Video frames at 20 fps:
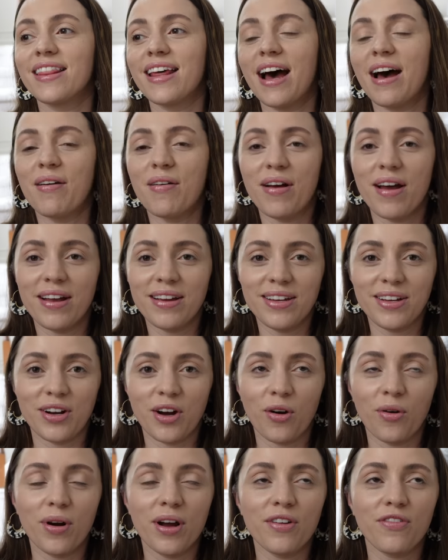that, you
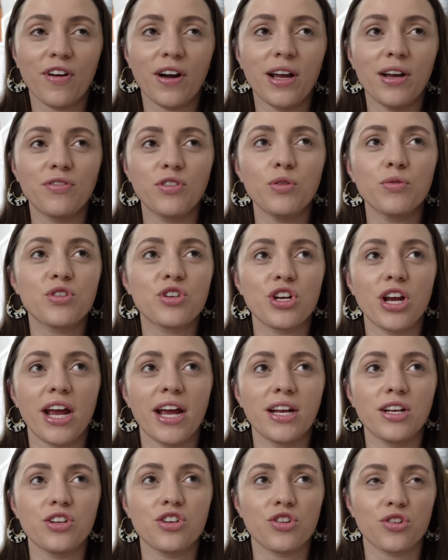know, if I if you
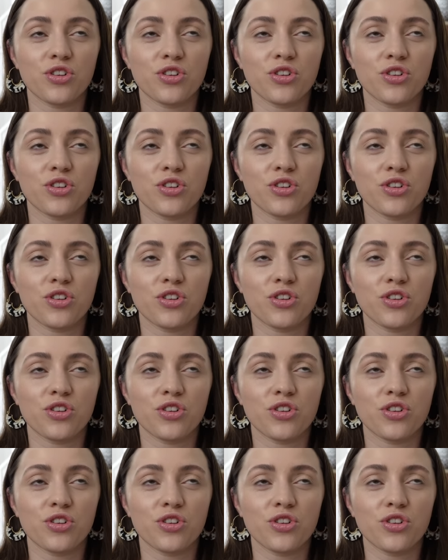change